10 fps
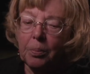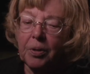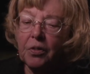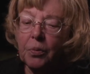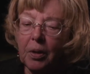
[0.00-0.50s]

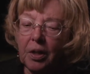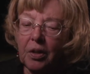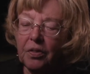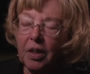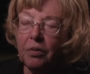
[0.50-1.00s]
PLOS ONE
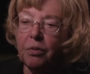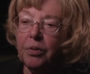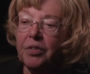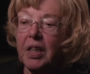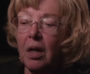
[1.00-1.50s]
has
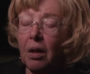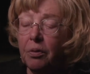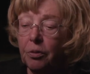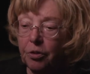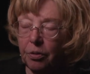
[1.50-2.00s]
influenced the
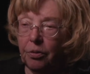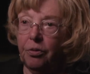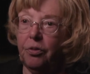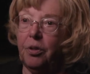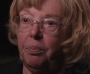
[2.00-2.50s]
other
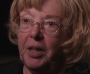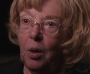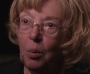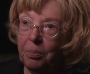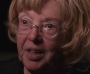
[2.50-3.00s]
journals to
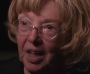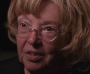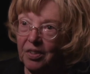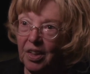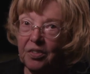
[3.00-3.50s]
be open
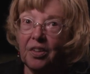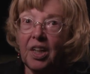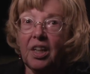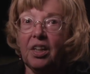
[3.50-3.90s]
access.